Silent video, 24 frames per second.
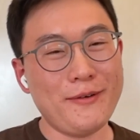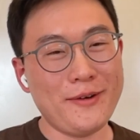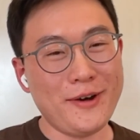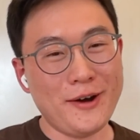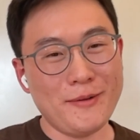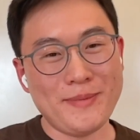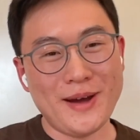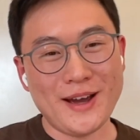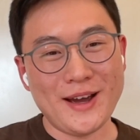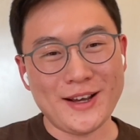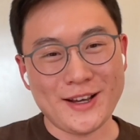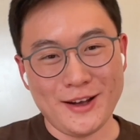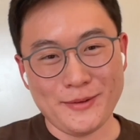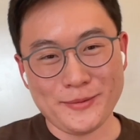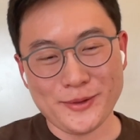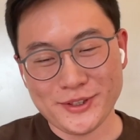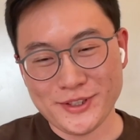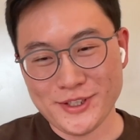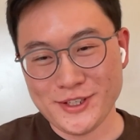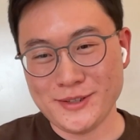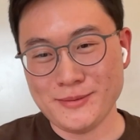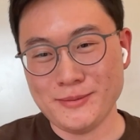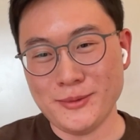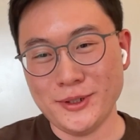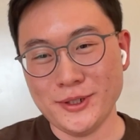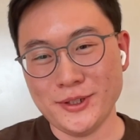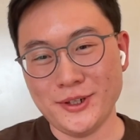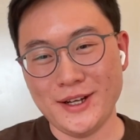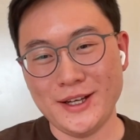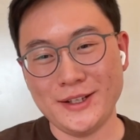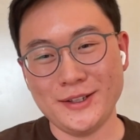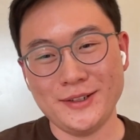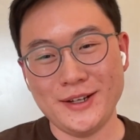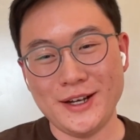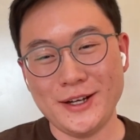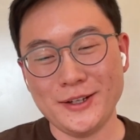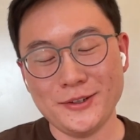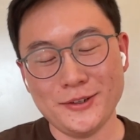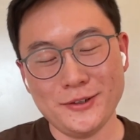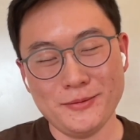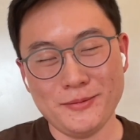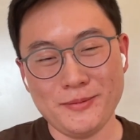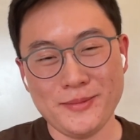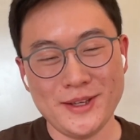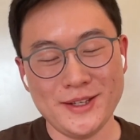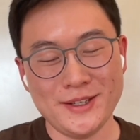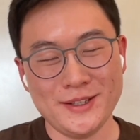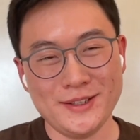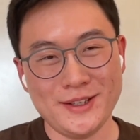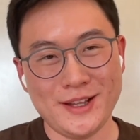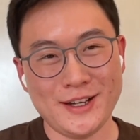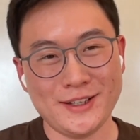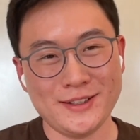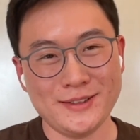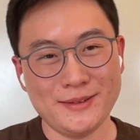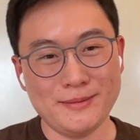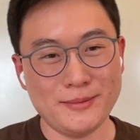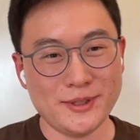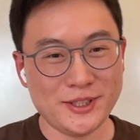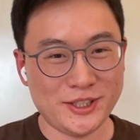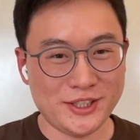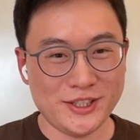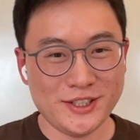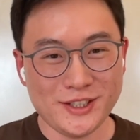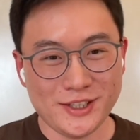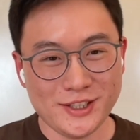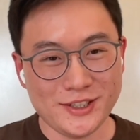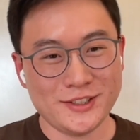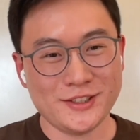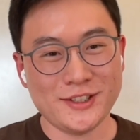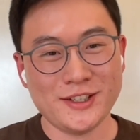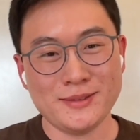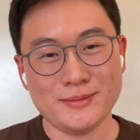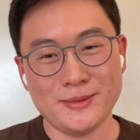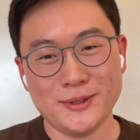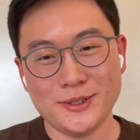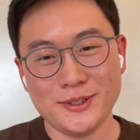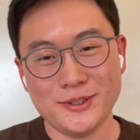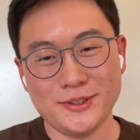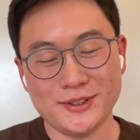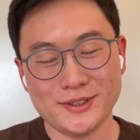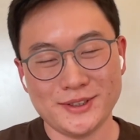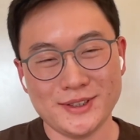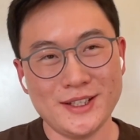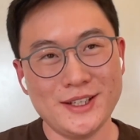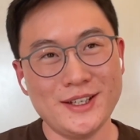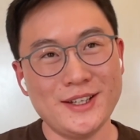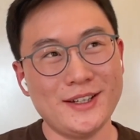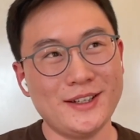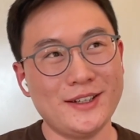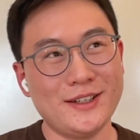Well, by computation model, I don't mean like machine learning models.